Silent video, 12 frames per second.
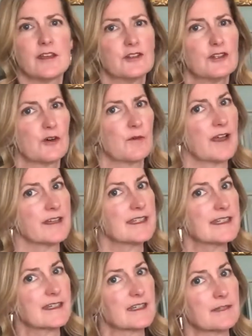to around
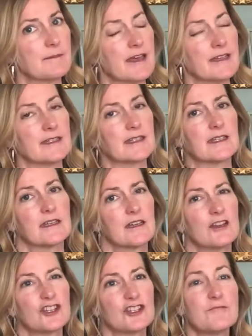6 months
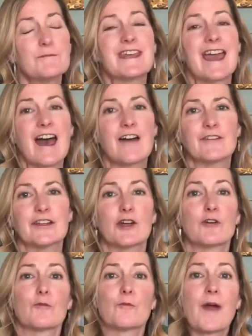should be having
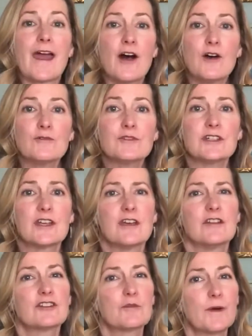around
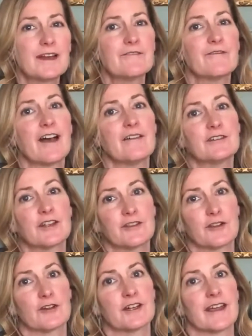25 to
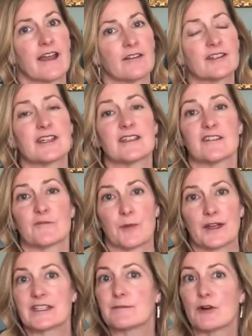30 ounces of
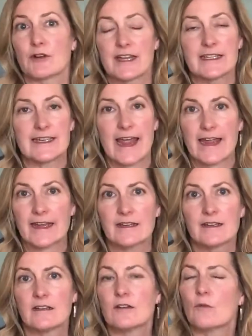breast milk a day.
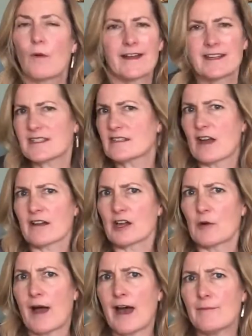Why does it not
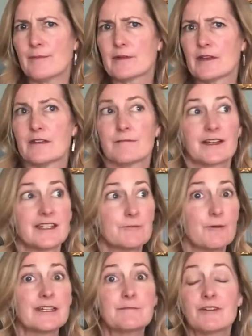go up? Because
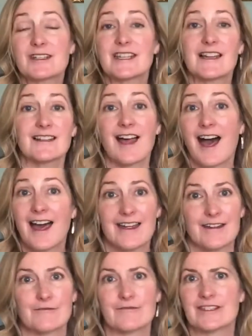breast milk's
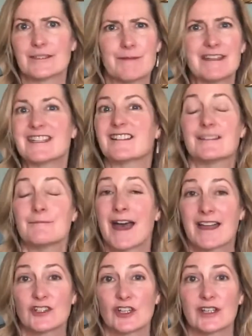alive. It's basically
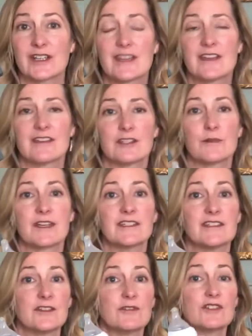magic. So it
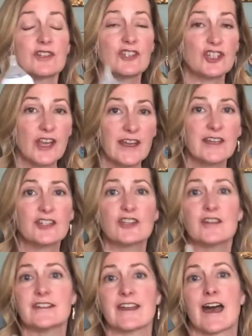continues to change
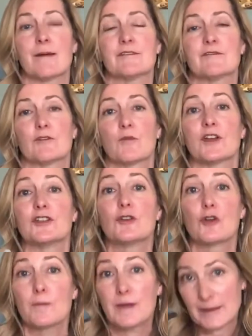and adapt for what
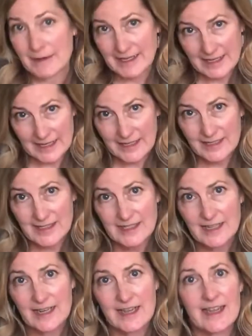your baby
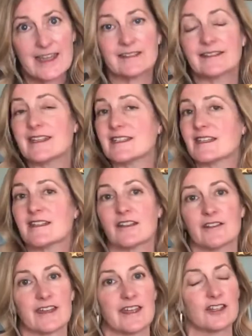needs, at least until
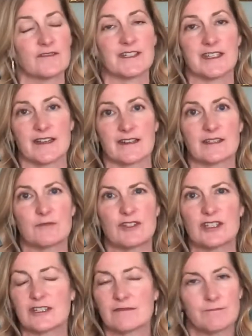the age of 6, which
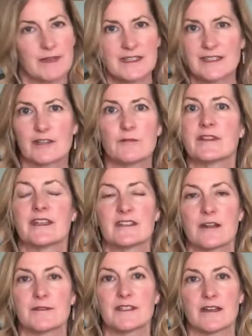is basically when they
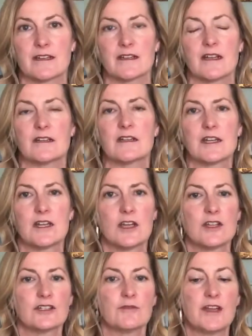stop studying it.
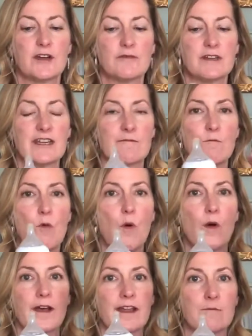So they don't need
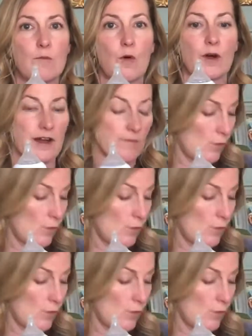more and more and